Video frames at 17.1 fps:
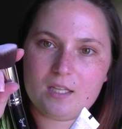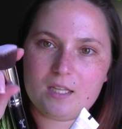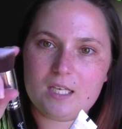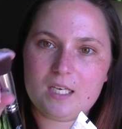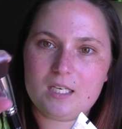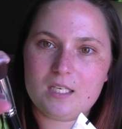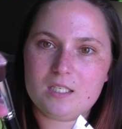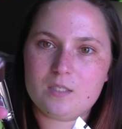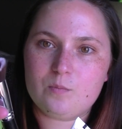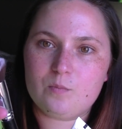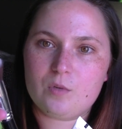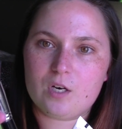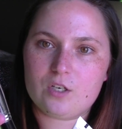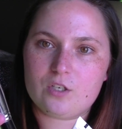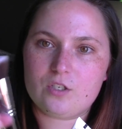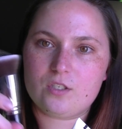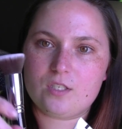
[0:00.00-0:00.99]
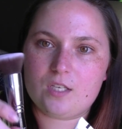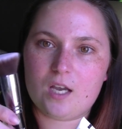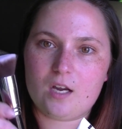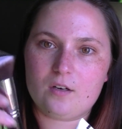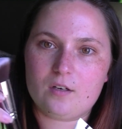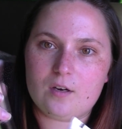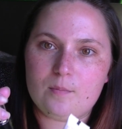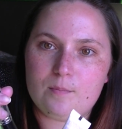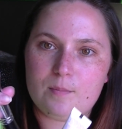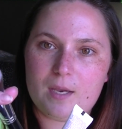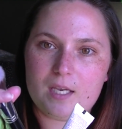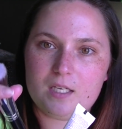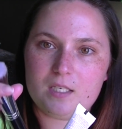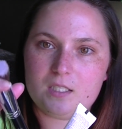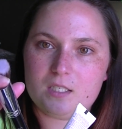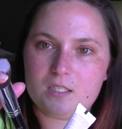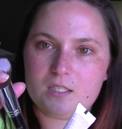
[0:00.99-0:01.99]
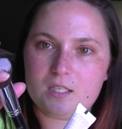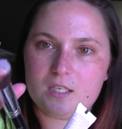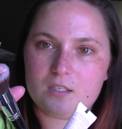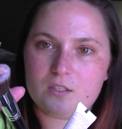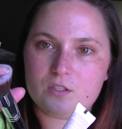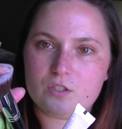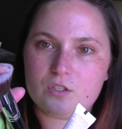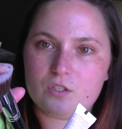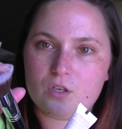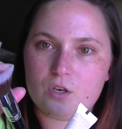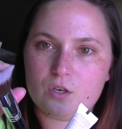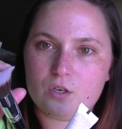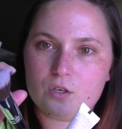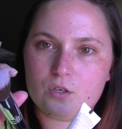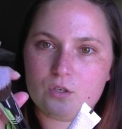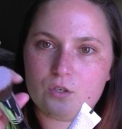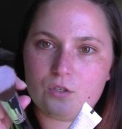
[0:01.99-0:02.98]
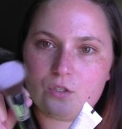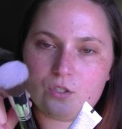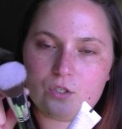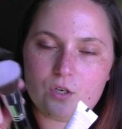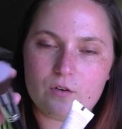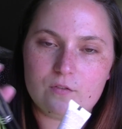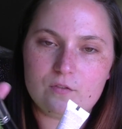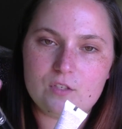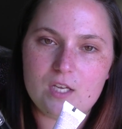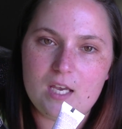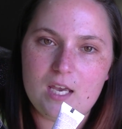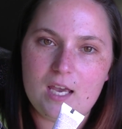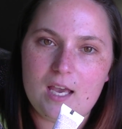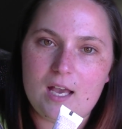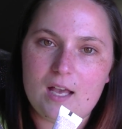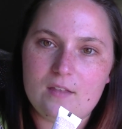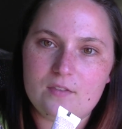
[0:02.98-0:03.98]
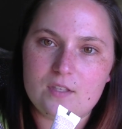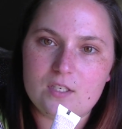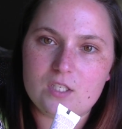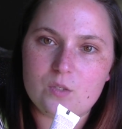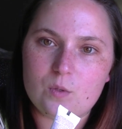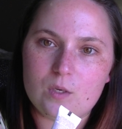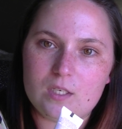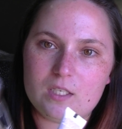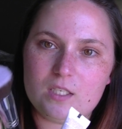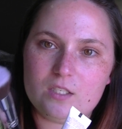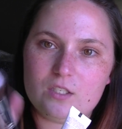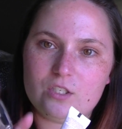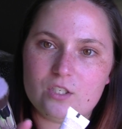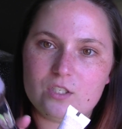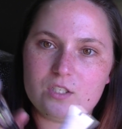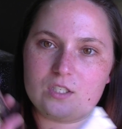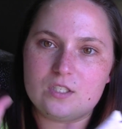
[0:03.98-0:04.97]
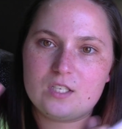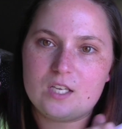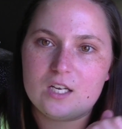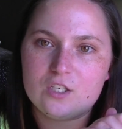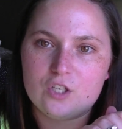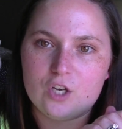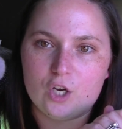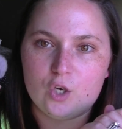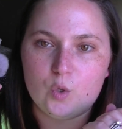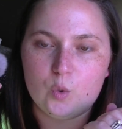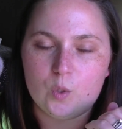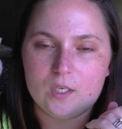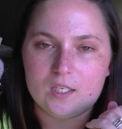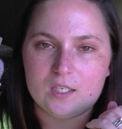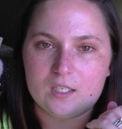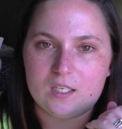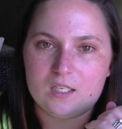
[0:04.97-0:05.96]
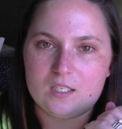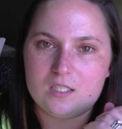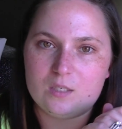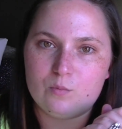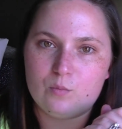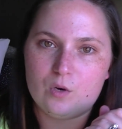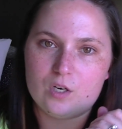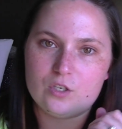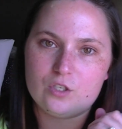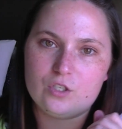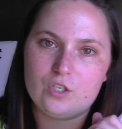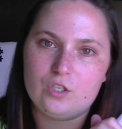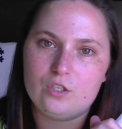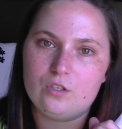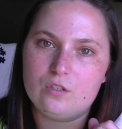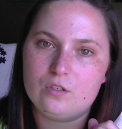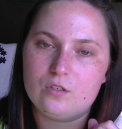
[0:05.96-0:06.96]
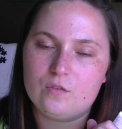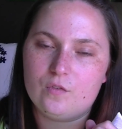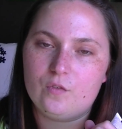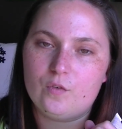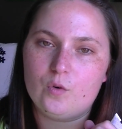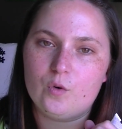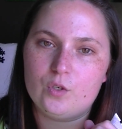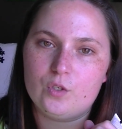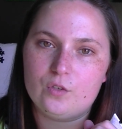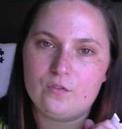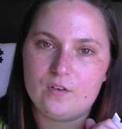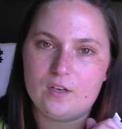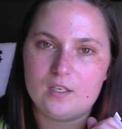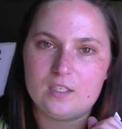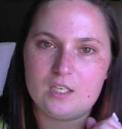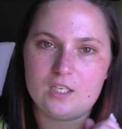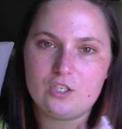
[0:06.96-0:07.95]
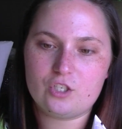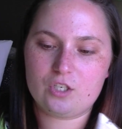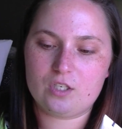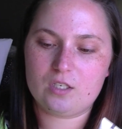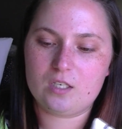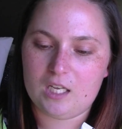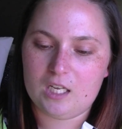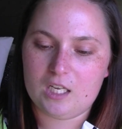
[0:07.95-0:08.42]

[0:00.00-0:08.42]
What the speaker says: These brushes are amazing. They are so soft, and this one is just such a quick and easy brush to use for your foundation.